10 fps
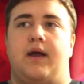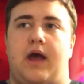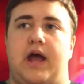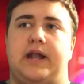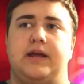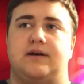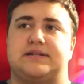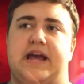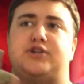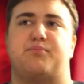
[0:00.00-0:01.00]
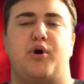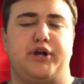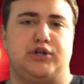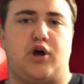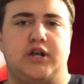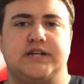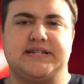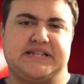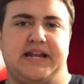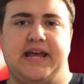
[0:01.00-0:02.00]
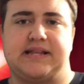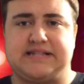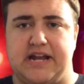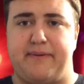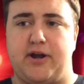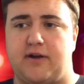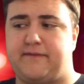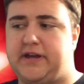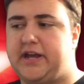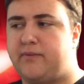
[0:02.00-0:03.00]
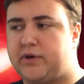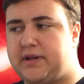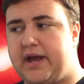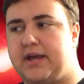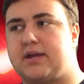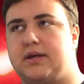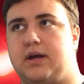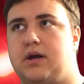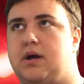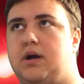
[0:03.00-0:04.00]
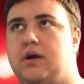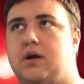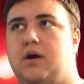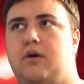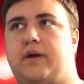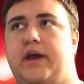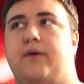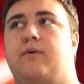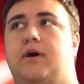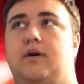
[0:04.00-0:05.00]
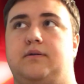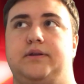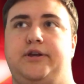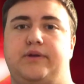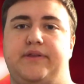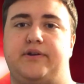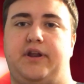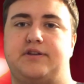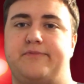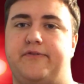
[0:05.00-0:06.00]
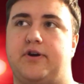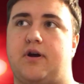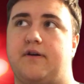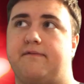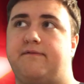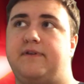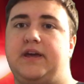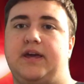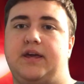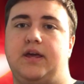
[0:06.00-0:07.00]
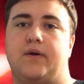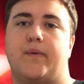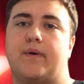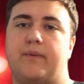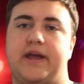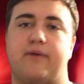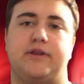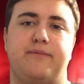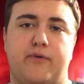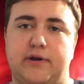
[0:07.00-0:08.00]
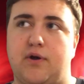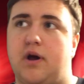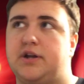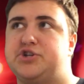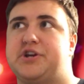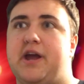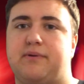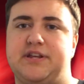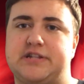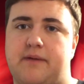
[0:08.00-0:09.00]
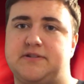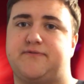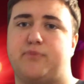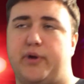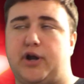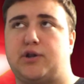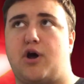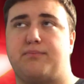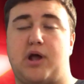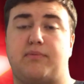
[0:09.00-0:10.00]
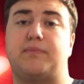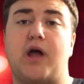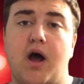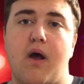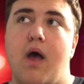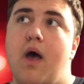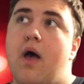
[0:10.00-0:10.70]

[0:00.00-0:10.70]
And he goes, hey, don't mow your lawn because it's going to hit the side of my RV. And we're like, okay, well, you either need to move your RV or we can't really mow our lawn because you can't really stop us from mowing our lawn, blah, blah, blah.